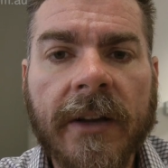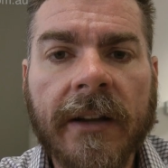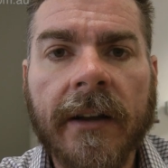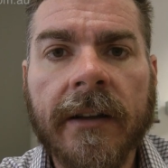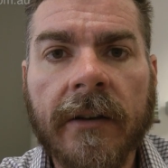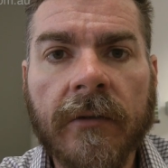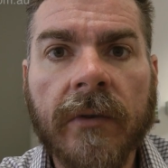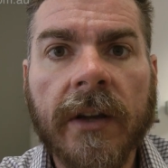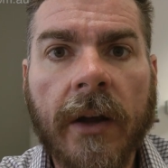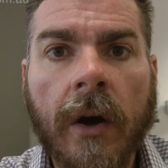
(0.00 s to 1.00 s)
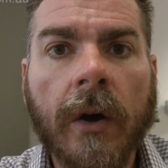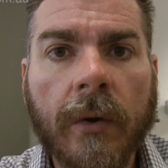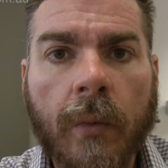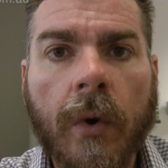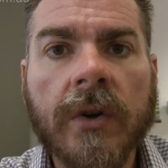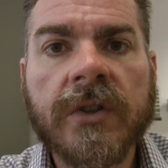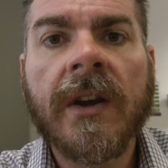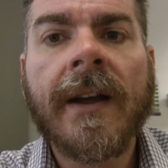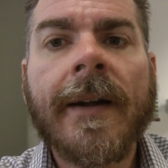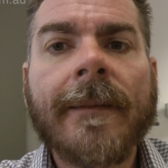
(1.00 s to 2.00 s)
to be cleaned in a really hot wash
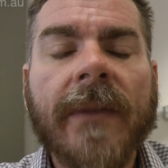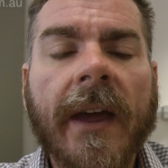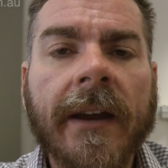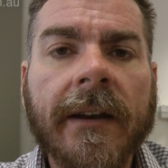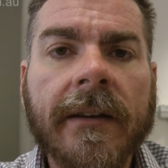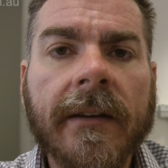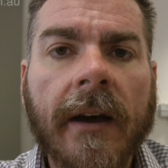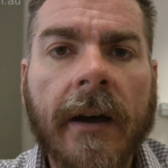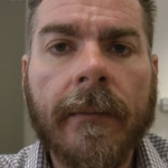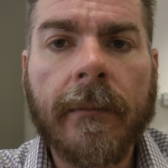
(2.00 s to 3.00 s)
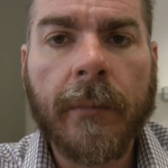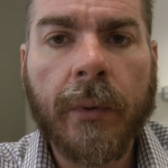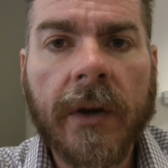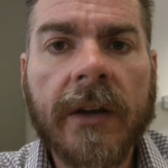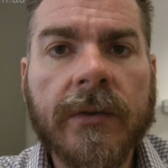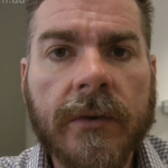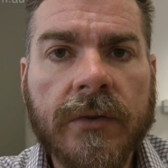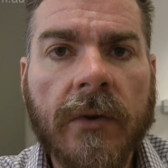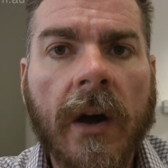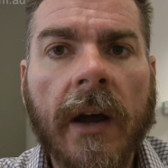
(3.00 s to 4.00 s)
and put into a
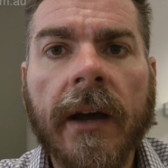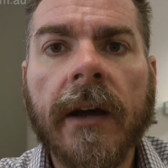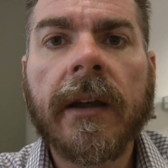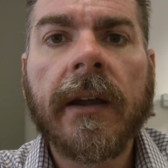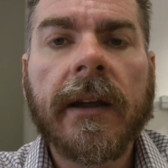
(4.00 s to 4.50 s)
dryer,